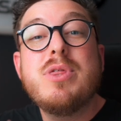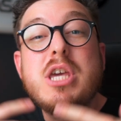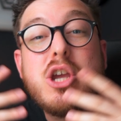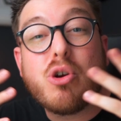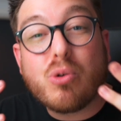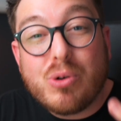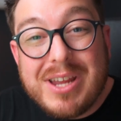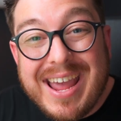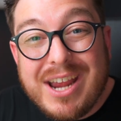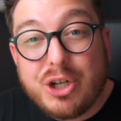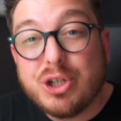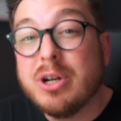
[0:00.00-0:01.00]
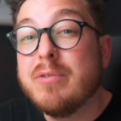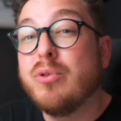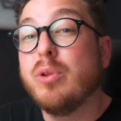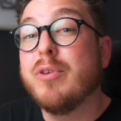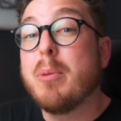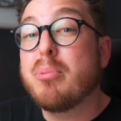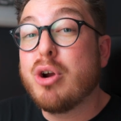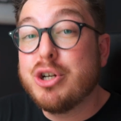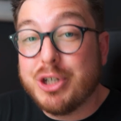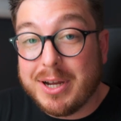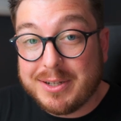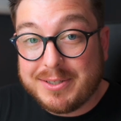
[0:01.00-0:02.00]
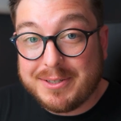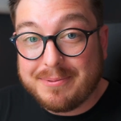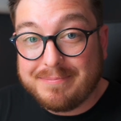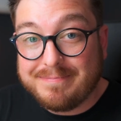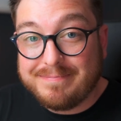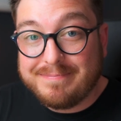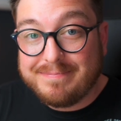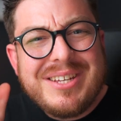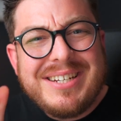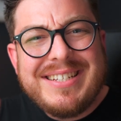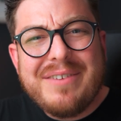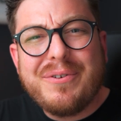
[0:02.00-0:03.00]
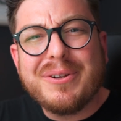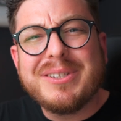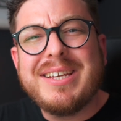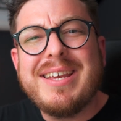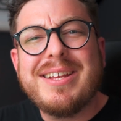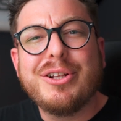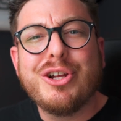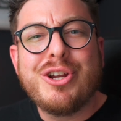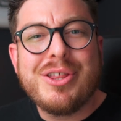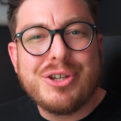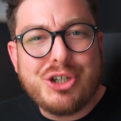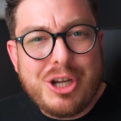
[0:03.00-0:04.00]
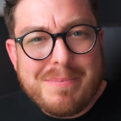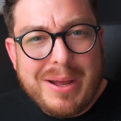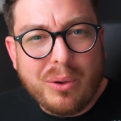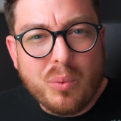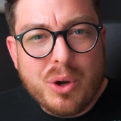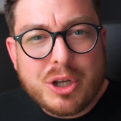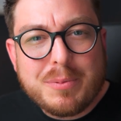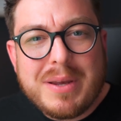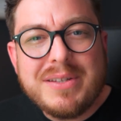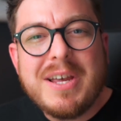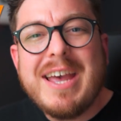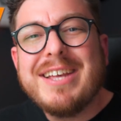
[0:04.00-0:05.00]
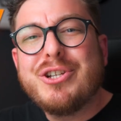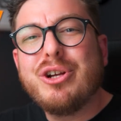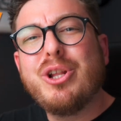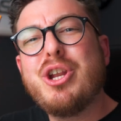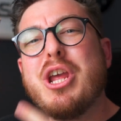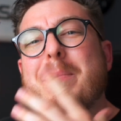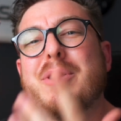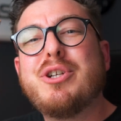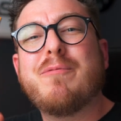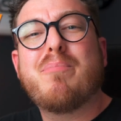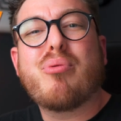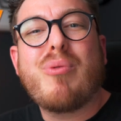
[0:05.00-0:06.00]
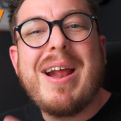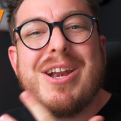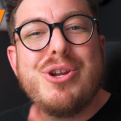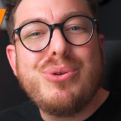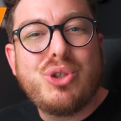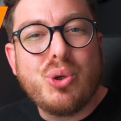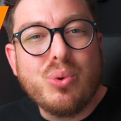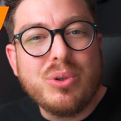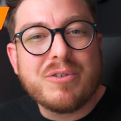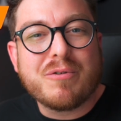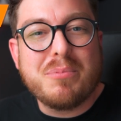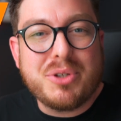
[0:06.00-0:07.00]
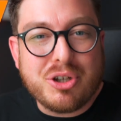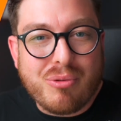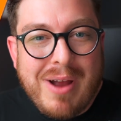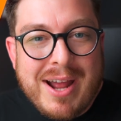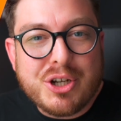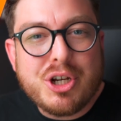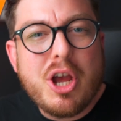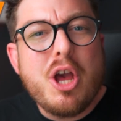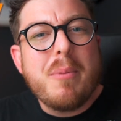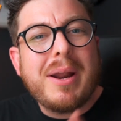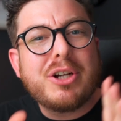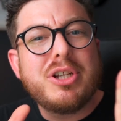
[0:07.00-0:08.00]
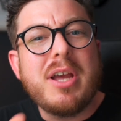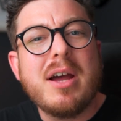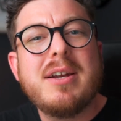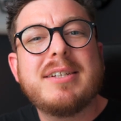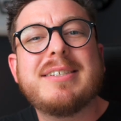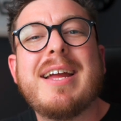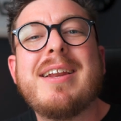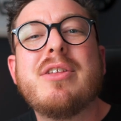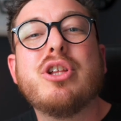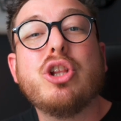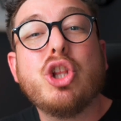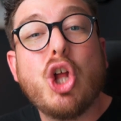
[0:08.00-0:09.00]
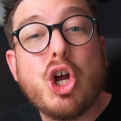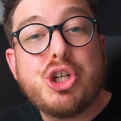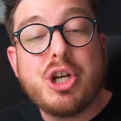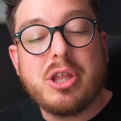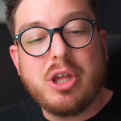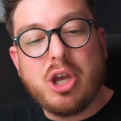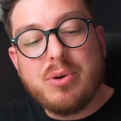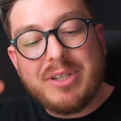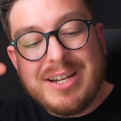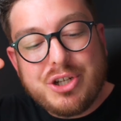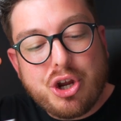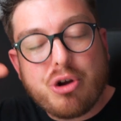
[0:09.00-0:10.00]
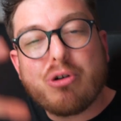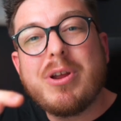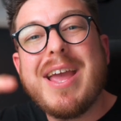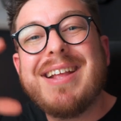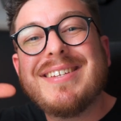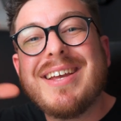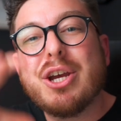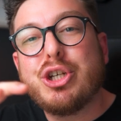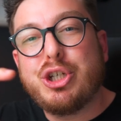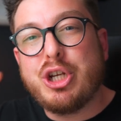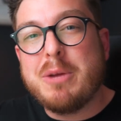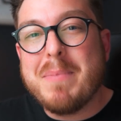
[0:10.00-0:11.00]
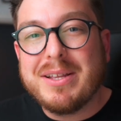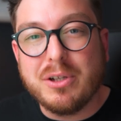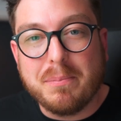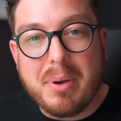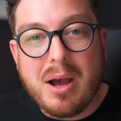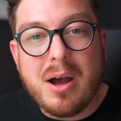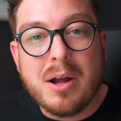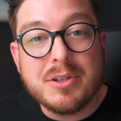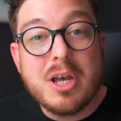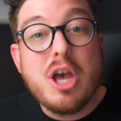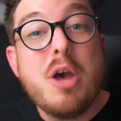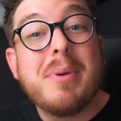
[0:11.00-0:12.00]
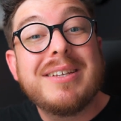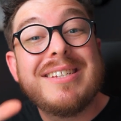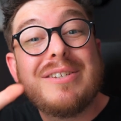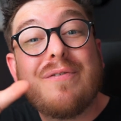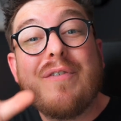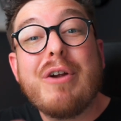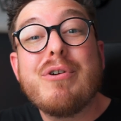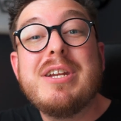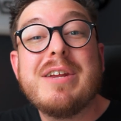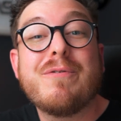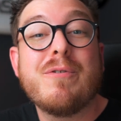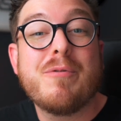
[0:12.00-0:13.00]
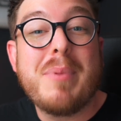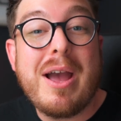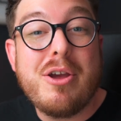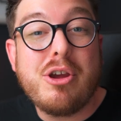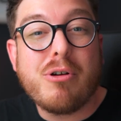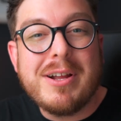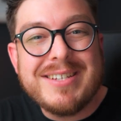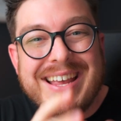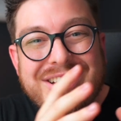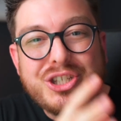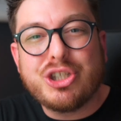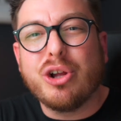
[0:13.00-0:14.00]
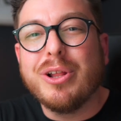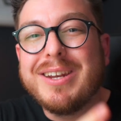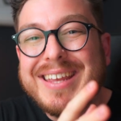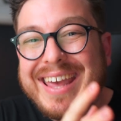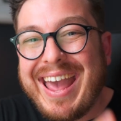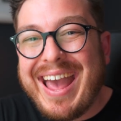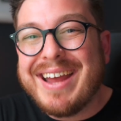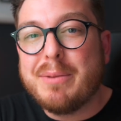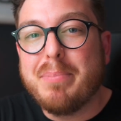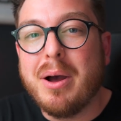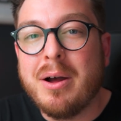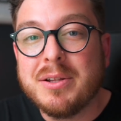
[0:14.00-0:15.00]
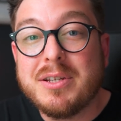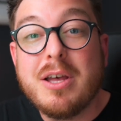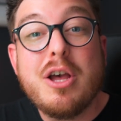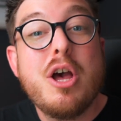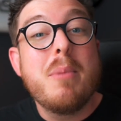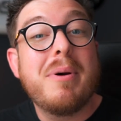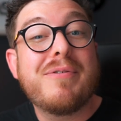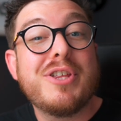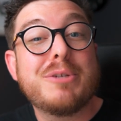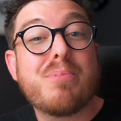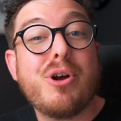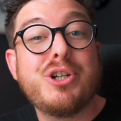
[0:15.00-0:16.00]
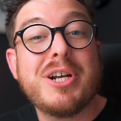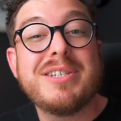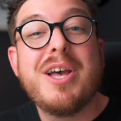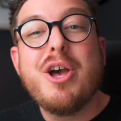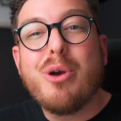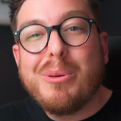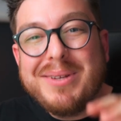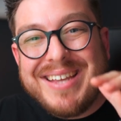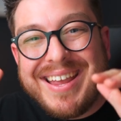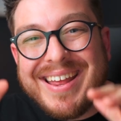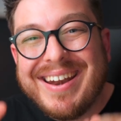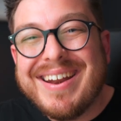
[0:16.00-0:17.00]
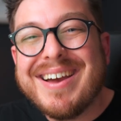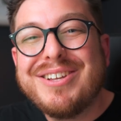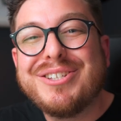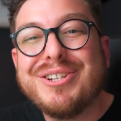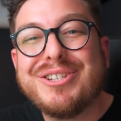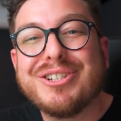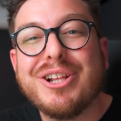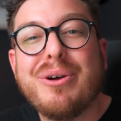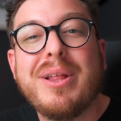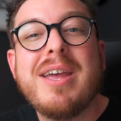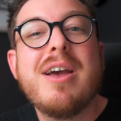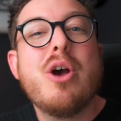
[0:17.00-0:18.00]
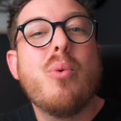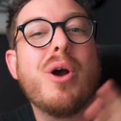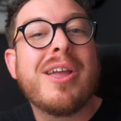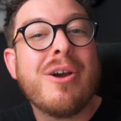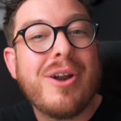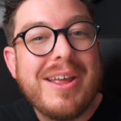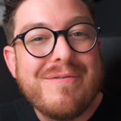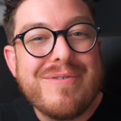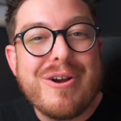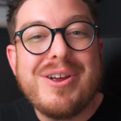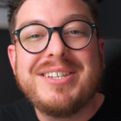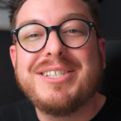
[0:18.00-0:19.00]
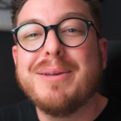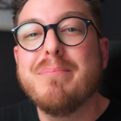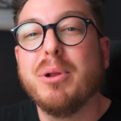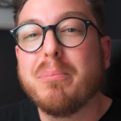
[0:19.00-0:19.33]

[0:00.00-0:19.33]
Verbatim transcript: with the creation of all of our projects. Now, difficulty in learning the sheet metal workspace is not learning a bunch of brand new tools from scratch, but actually understanding the logic that goes into creating a sheet metal part, because it's very different from how you create a solid C A D part. But for this project, we're going to be taking it nice and slowly, working on a very simple